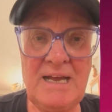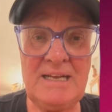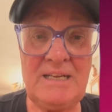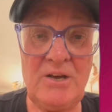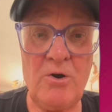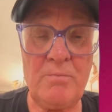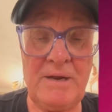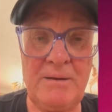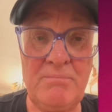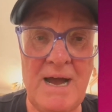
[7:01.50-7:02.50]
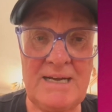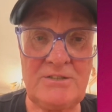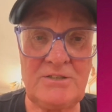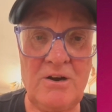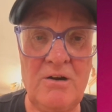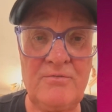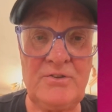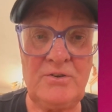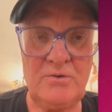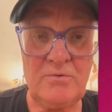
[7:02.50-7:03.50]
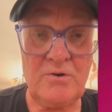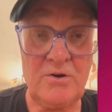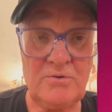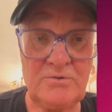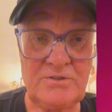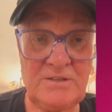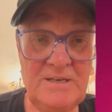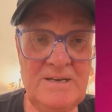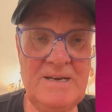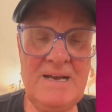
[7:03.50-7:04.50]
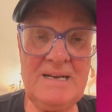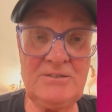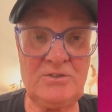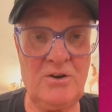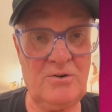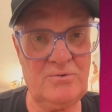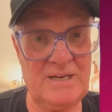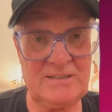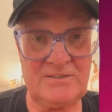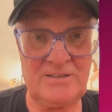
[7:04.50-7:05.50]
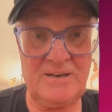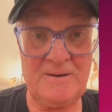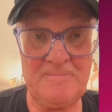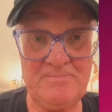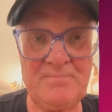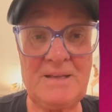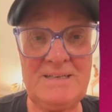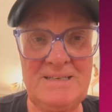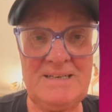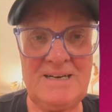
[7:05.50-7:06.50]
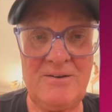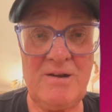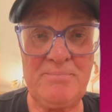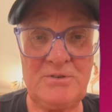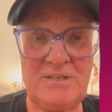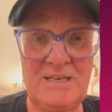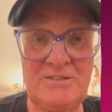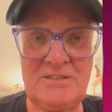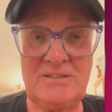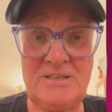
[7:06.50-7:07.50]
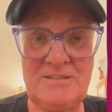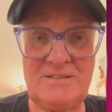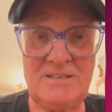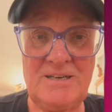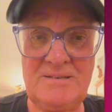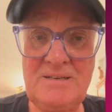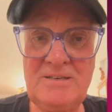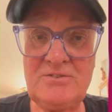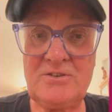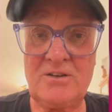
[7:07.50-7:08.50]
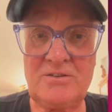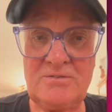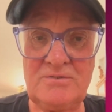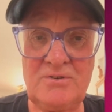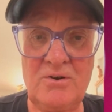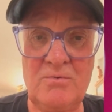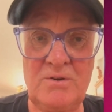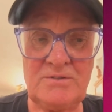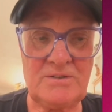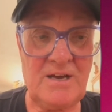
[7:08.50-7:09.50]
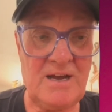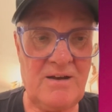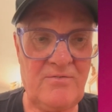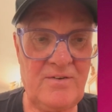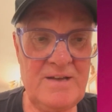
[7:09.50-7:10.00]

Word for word: in the opening match of the Euros. So that's um, a reputation that uh, Scotland don't want to have.